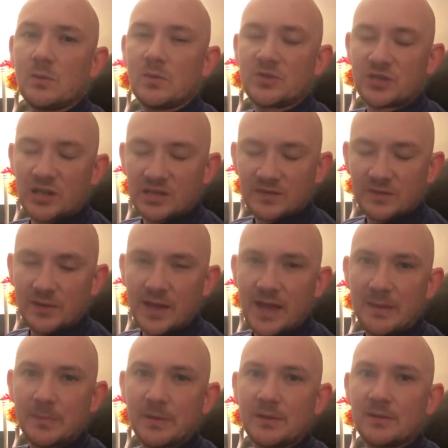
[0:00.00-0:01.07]
When Charlottesville
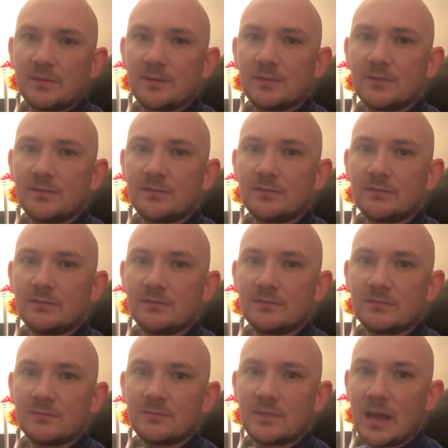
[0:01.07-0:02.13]
happened,
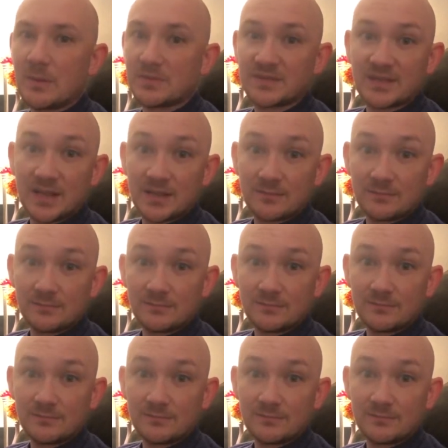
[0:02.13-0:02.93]
I was done